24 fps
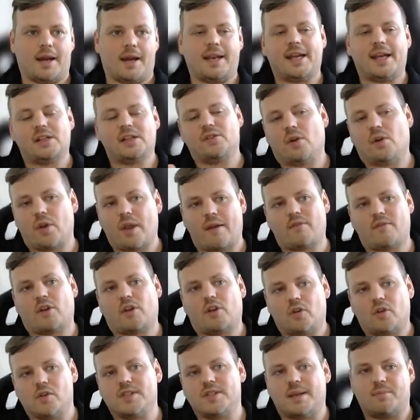In XSOAR, you have the
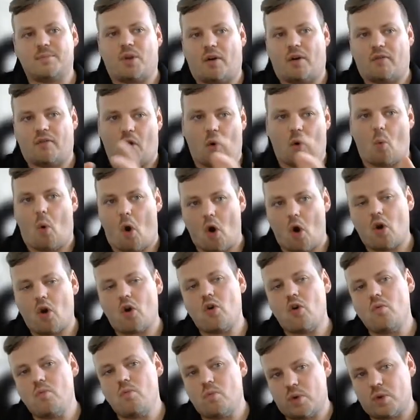concept of a war
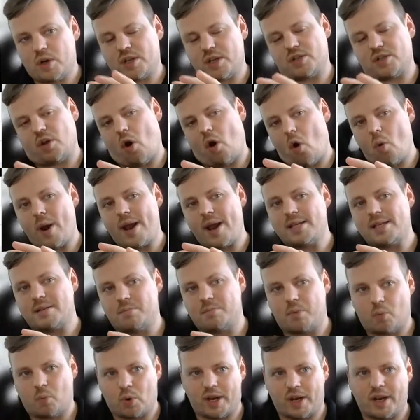room, which is
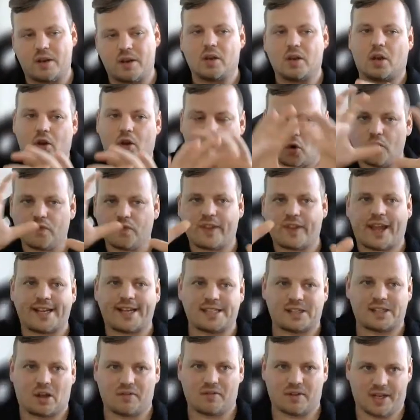always within the
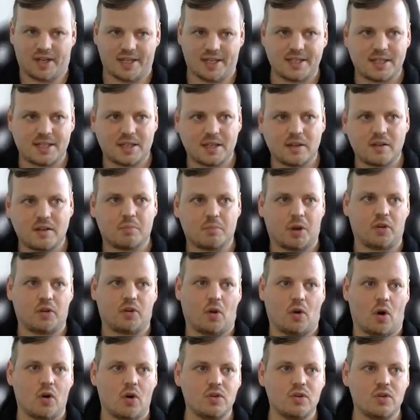context of an incident, but you